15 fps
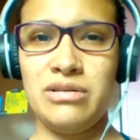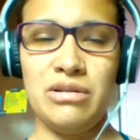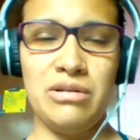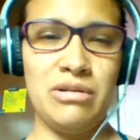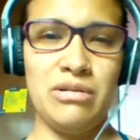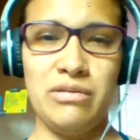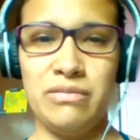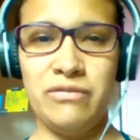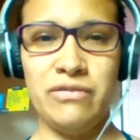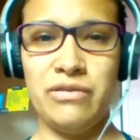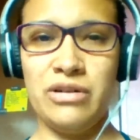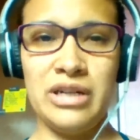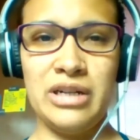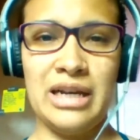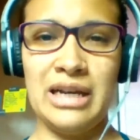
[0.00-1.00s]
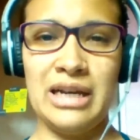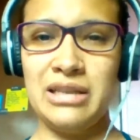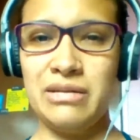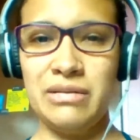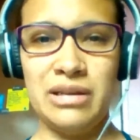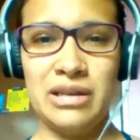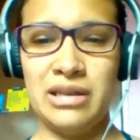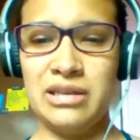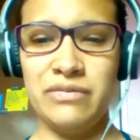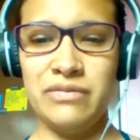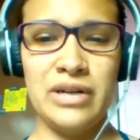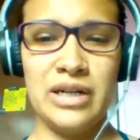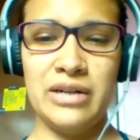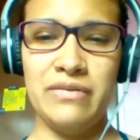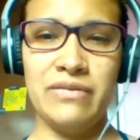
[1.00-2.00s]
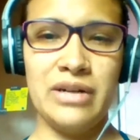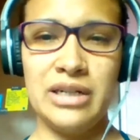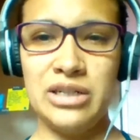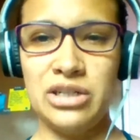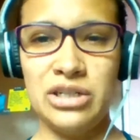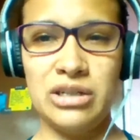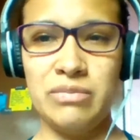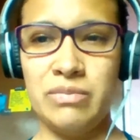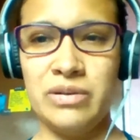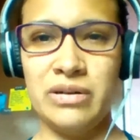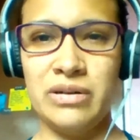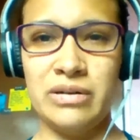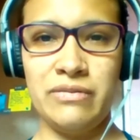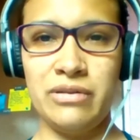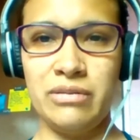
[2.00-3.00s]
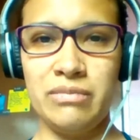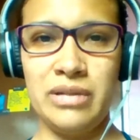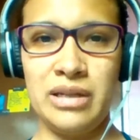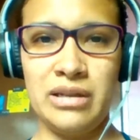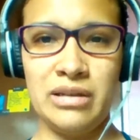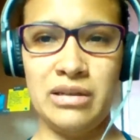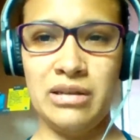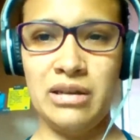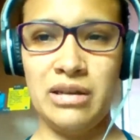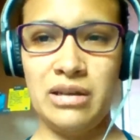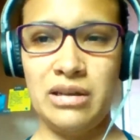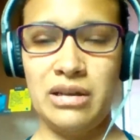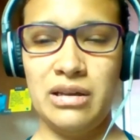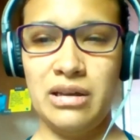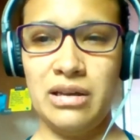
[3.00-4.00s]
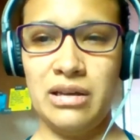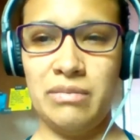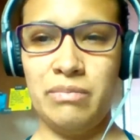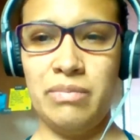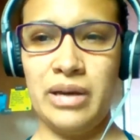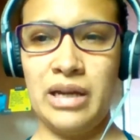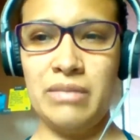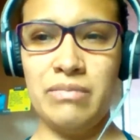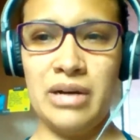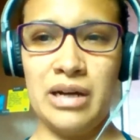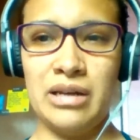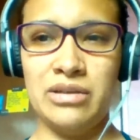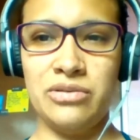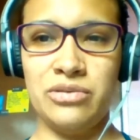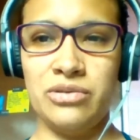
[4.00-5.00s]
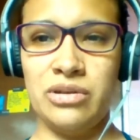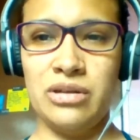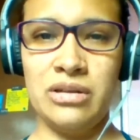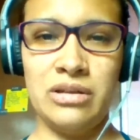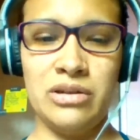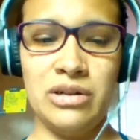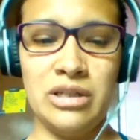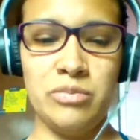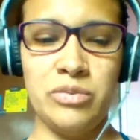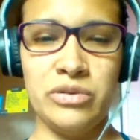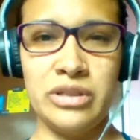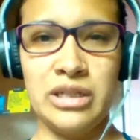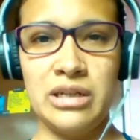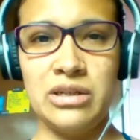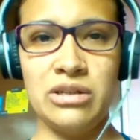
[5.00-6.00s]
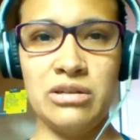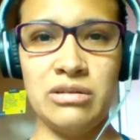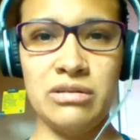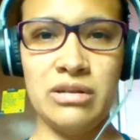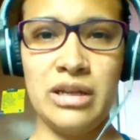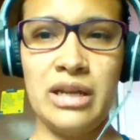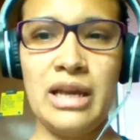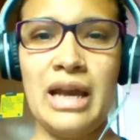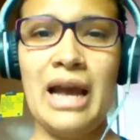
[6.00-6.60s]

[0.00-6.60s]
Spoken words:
So for that, it's very, very cheaper for me pay my transportation.